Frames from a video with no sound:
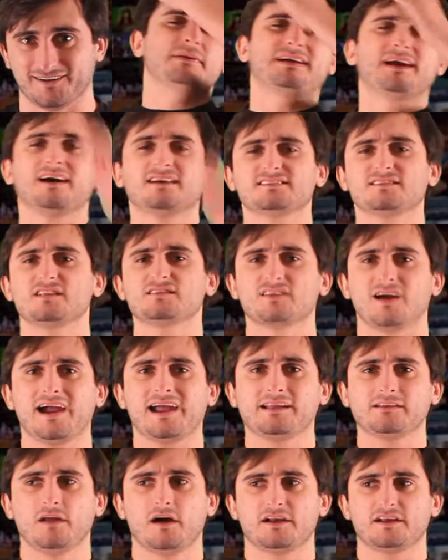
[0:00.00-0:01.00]
Because the
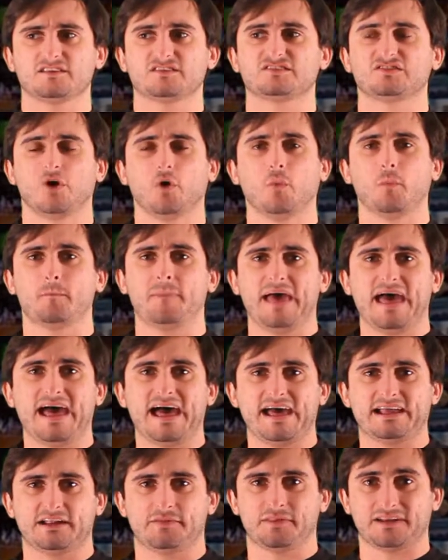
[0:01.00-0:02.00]
dialogue is so
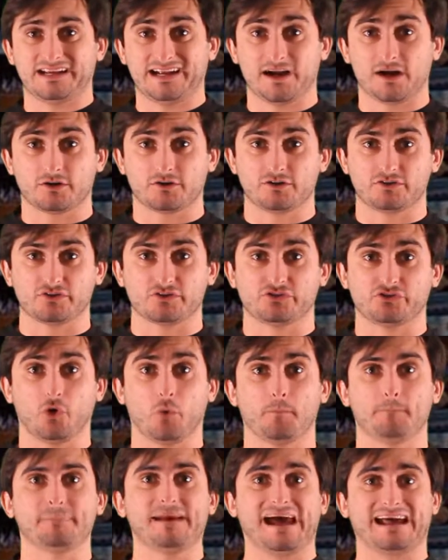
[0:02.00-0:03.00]
bad and the characters are so
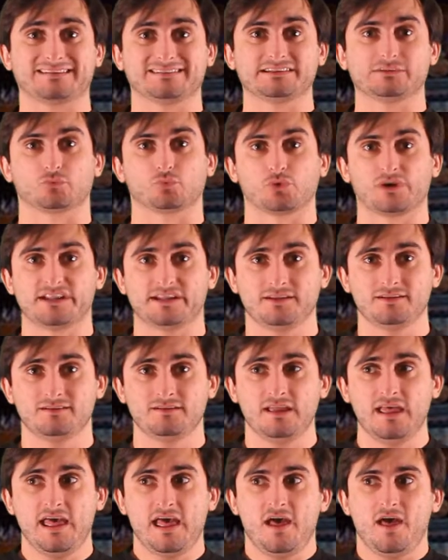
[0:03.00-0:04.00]
badly
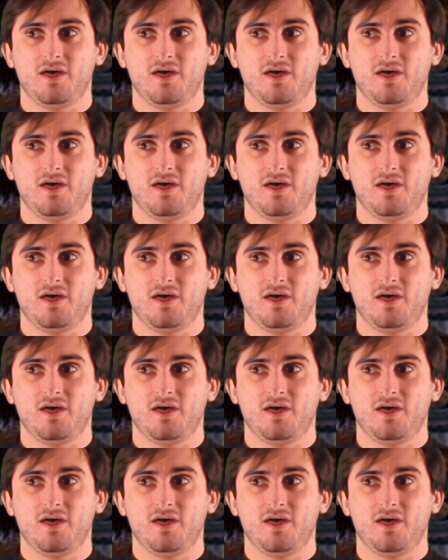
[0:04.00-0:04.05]
written,